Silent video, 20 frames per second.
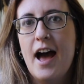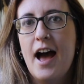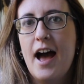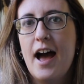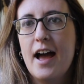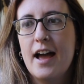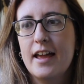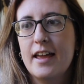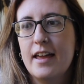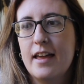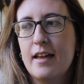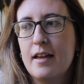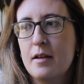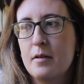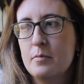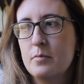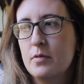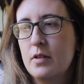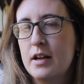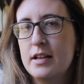I
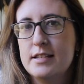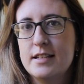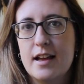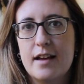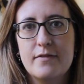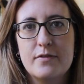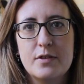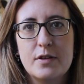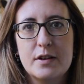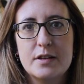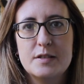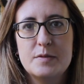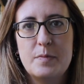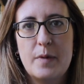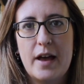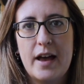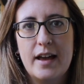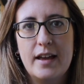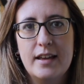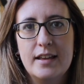am glad to have you guys
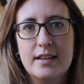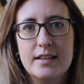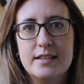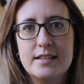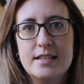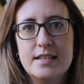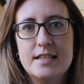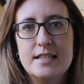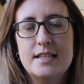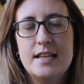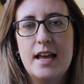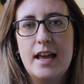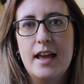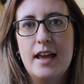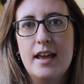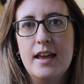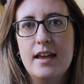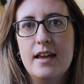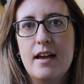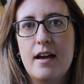back.
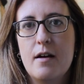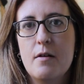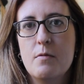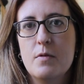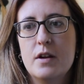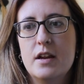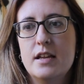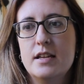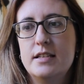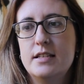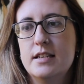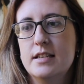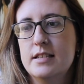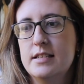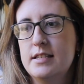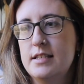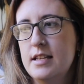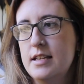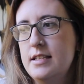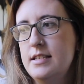Today I wanted to
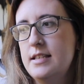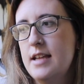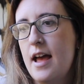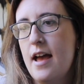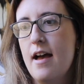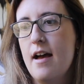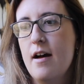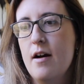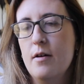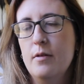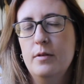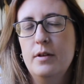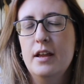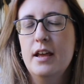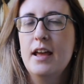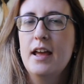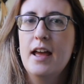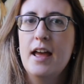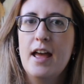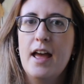sit down
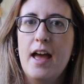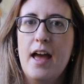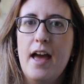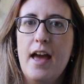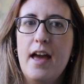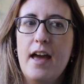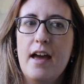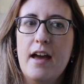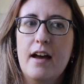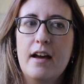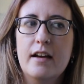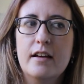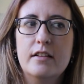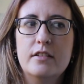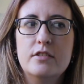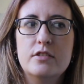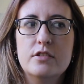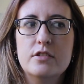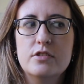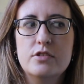
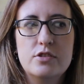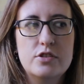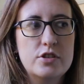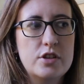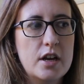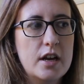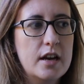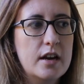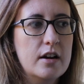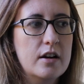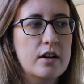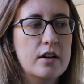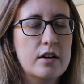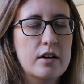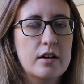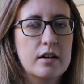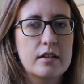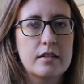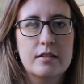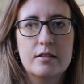and
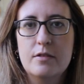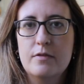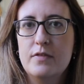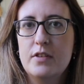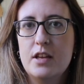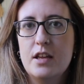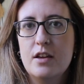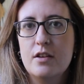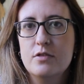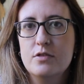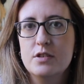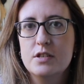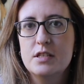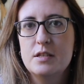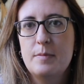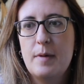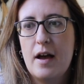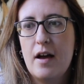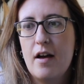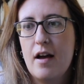share a little video just
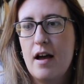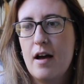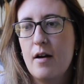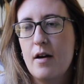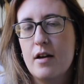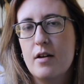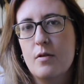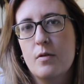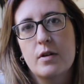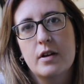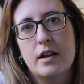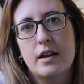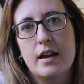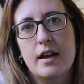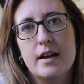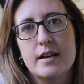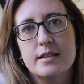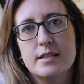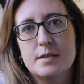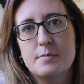about how I
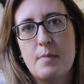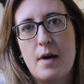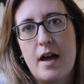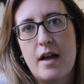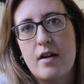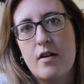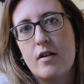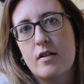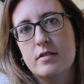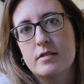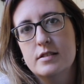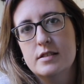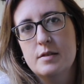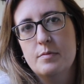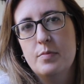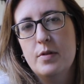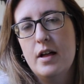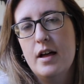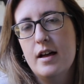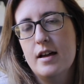organize my art
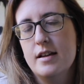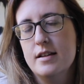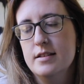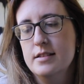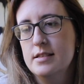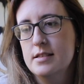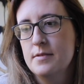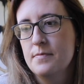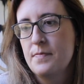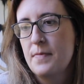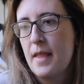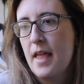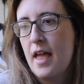supplies.